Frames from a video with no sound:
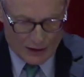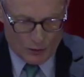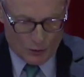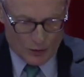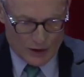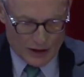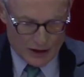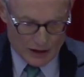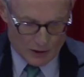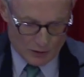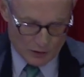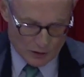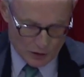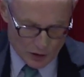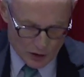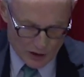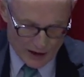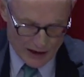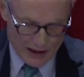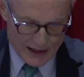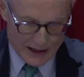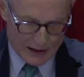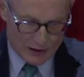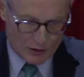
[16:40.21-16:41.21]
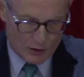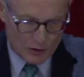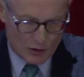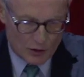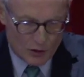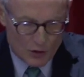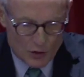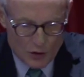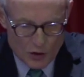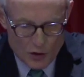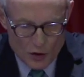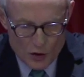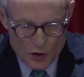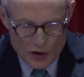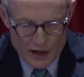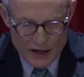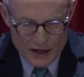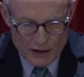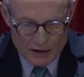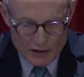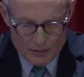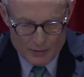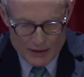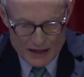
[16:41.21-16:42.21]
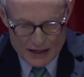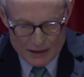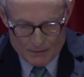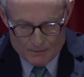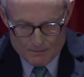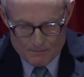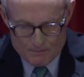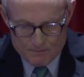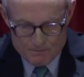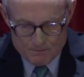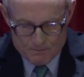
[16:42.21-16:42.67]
we look at or care about.